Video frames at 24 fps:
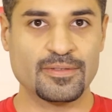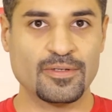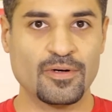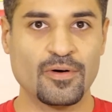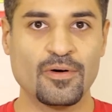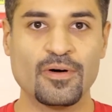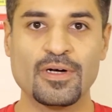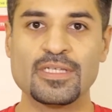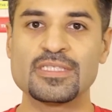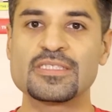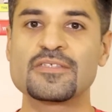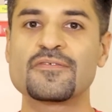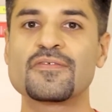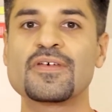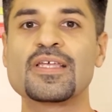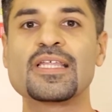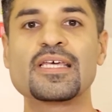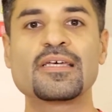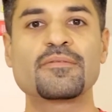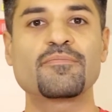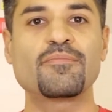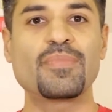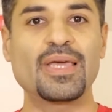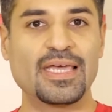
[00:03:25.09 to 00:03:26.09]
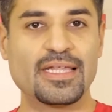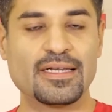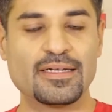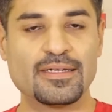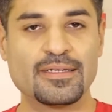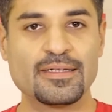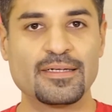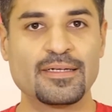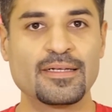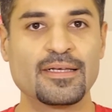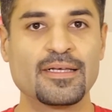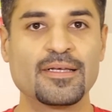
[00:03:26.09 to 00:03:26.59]
or it's feeling pain,
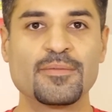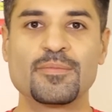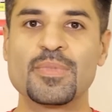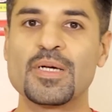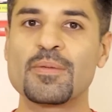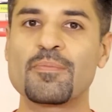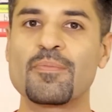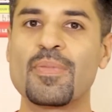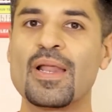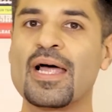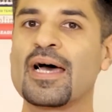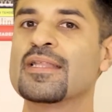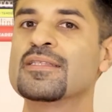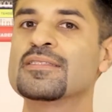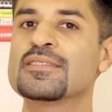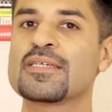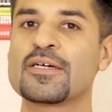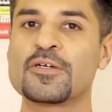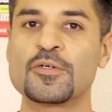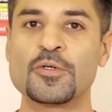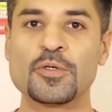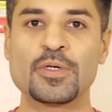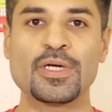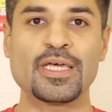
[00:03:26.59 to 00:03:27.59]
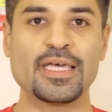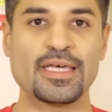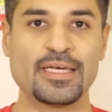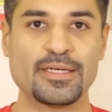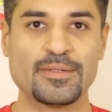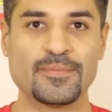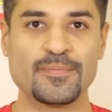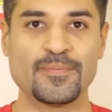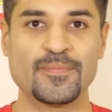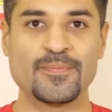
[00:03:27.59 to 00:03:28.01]
but plants are okay.